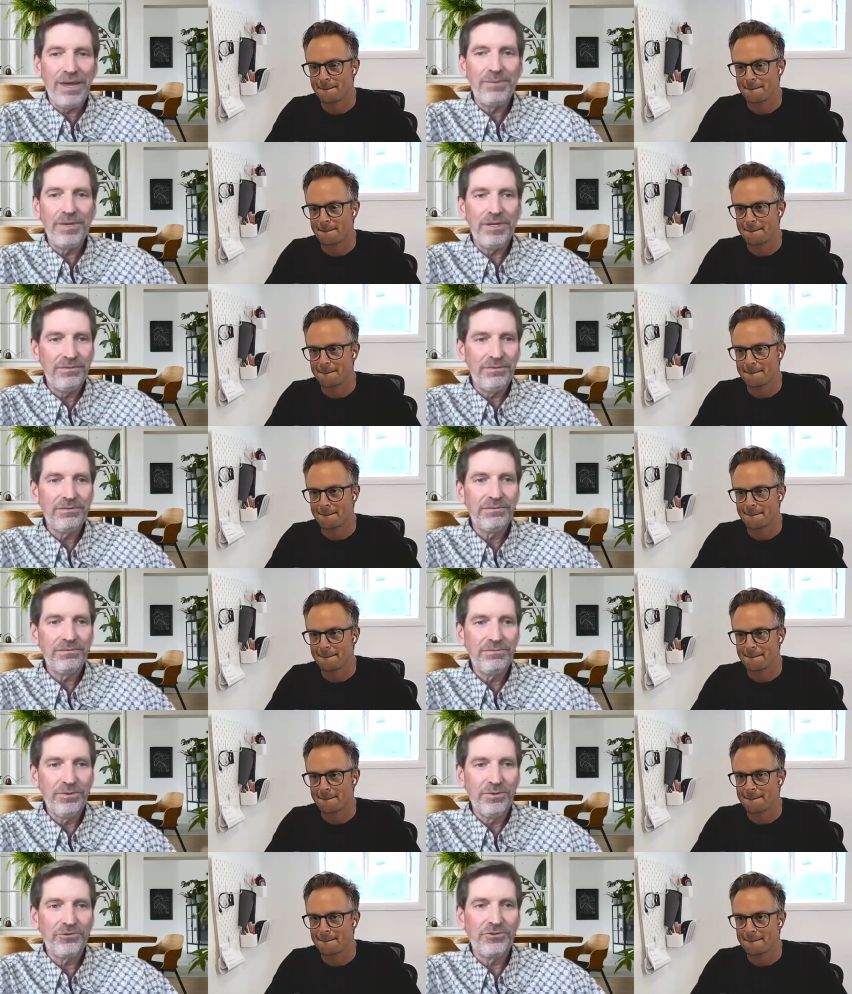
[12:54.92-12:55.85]
Speaker 1: maybe
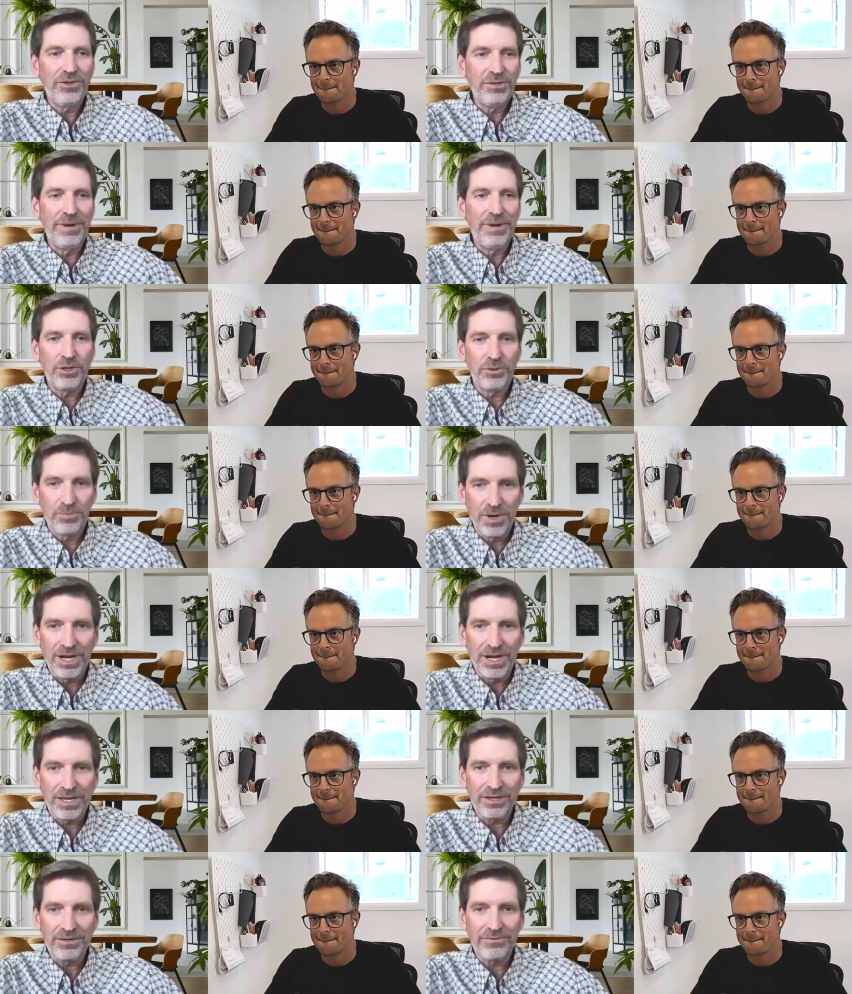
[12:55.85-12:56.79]
we'll see about your
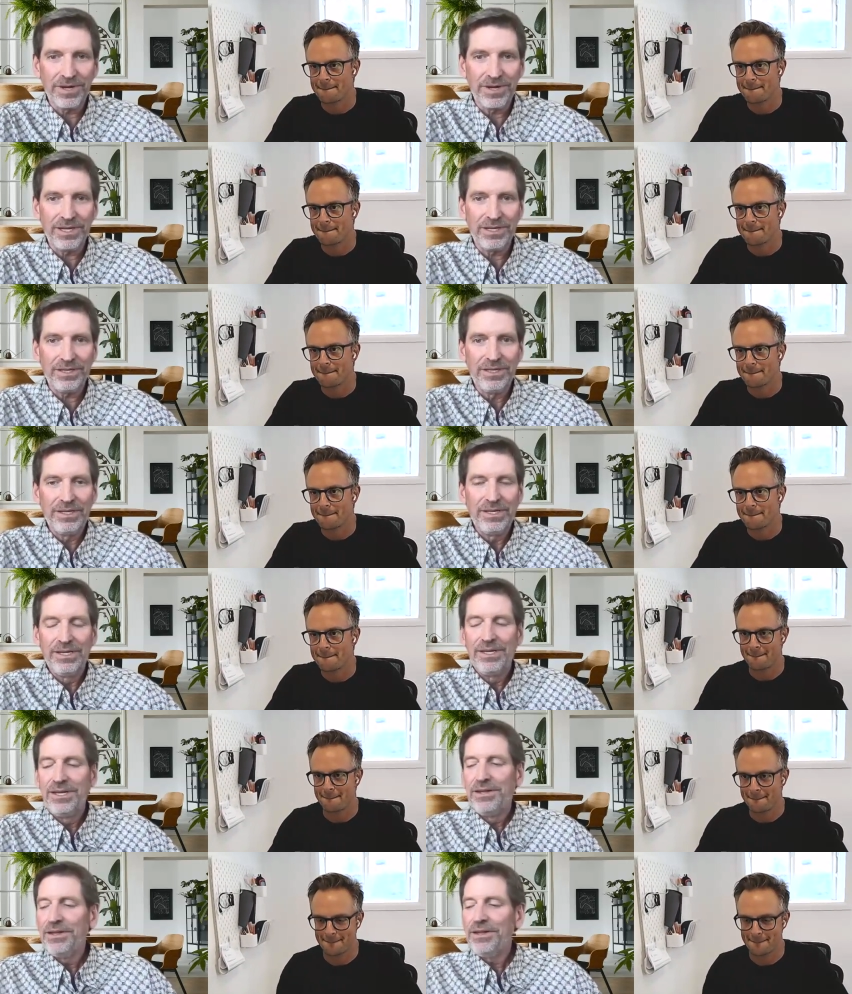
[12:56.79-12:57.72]
product right
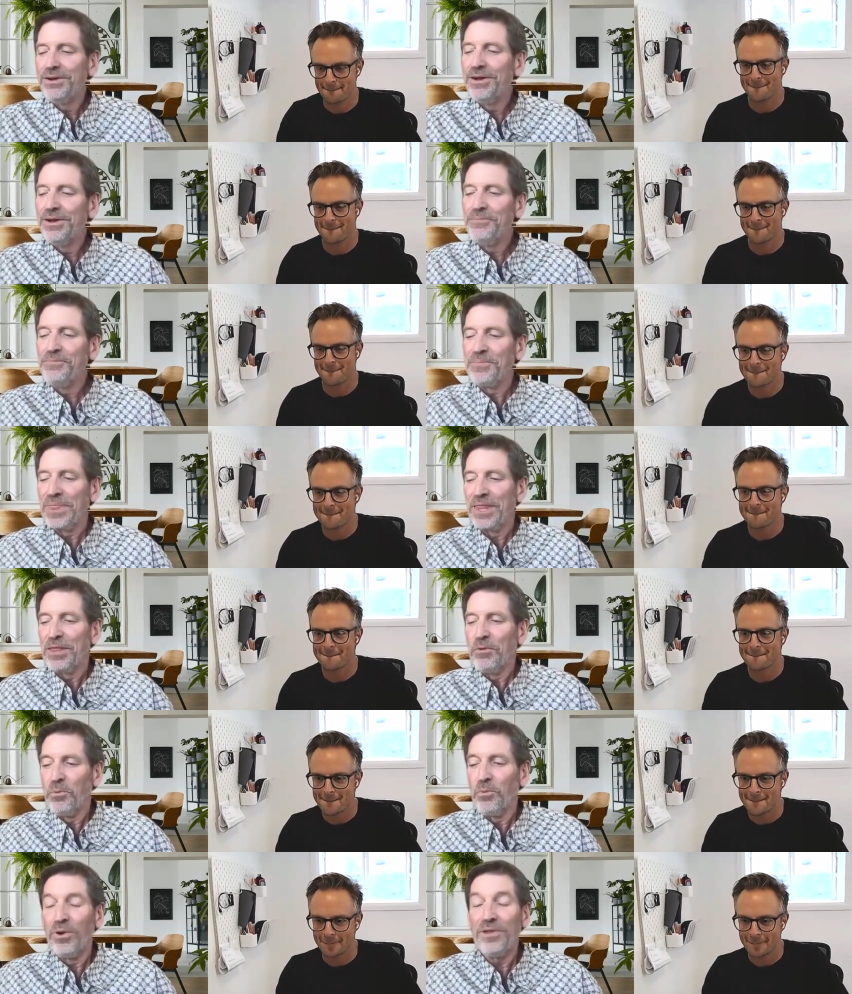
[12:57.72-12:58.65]
um,
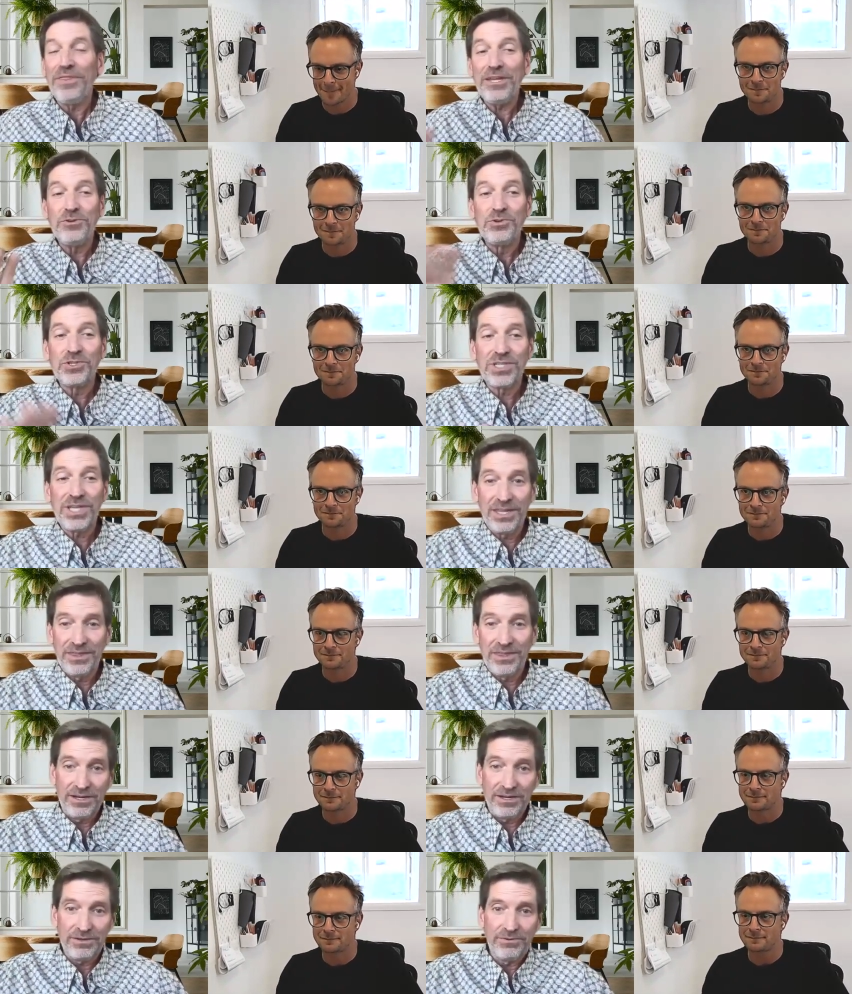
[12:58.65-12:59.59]
one thing you
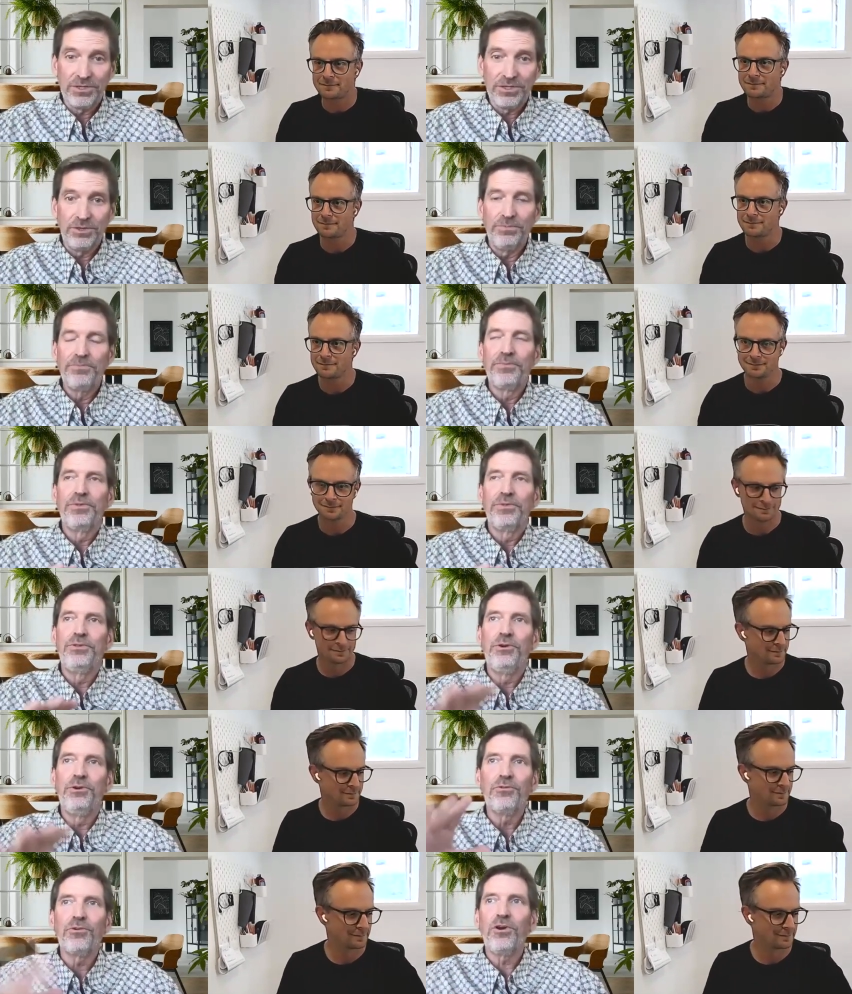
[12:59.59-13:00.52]
said there so
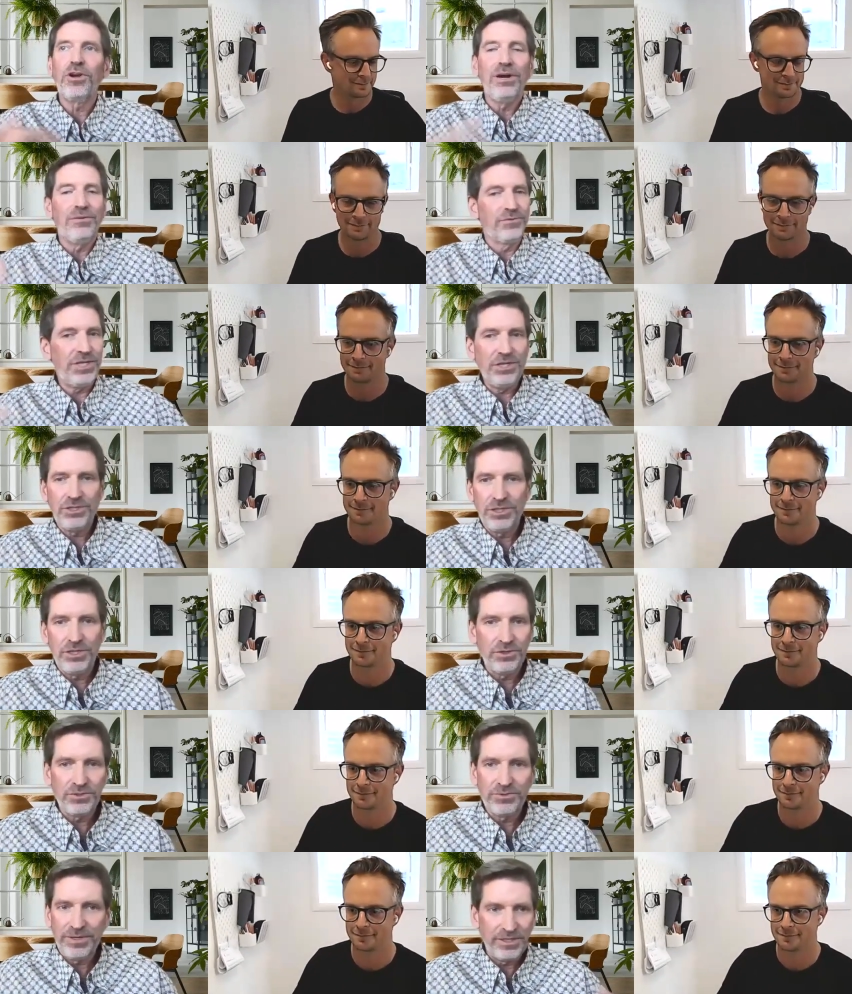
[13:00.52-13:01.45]
the overall conversation
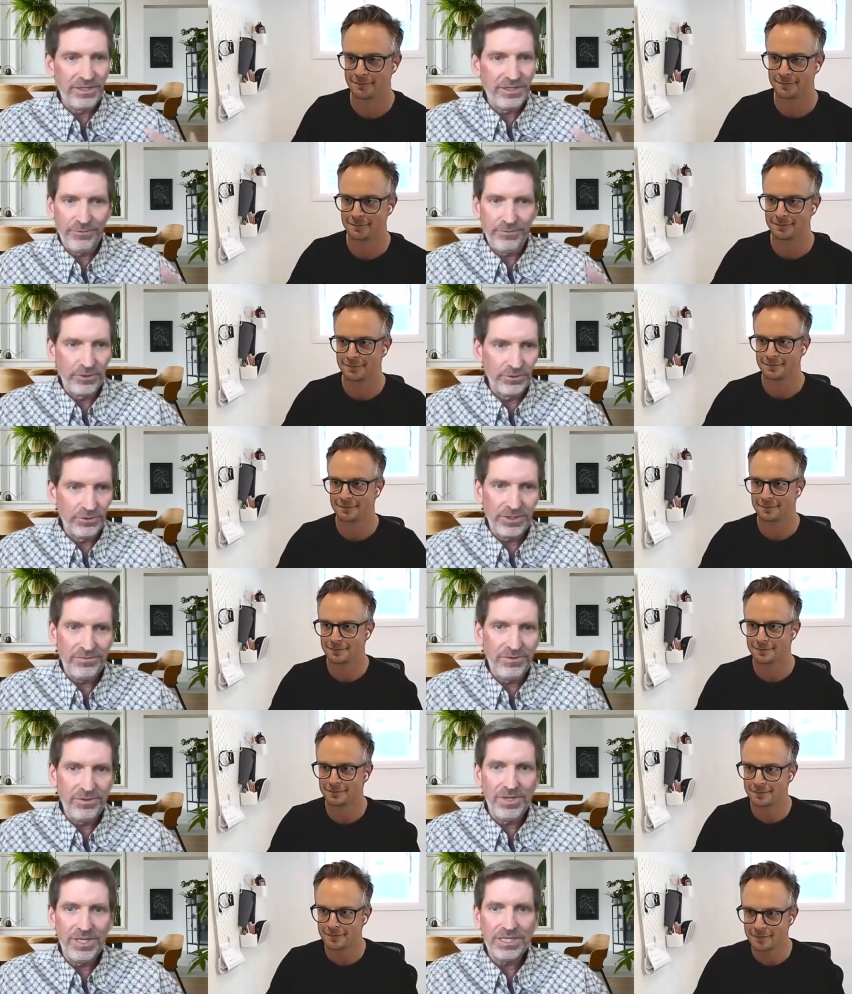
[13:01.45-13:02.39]
here is around the difficulty
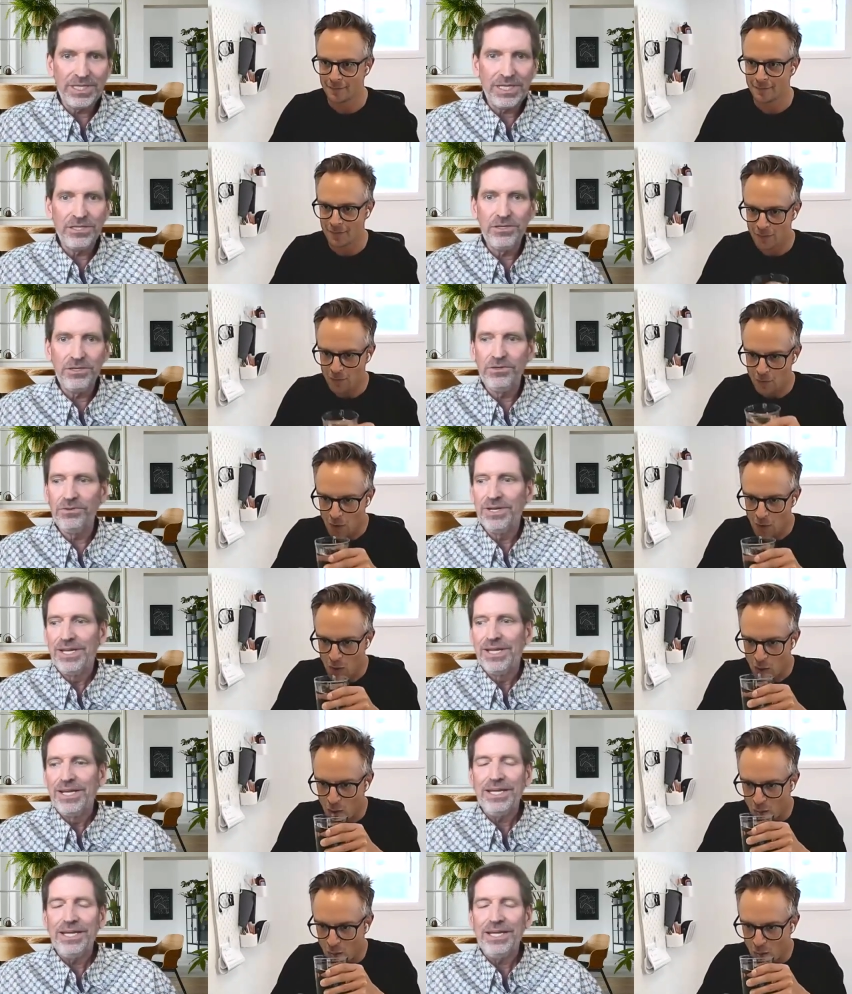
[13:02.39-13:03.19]
of doing this and you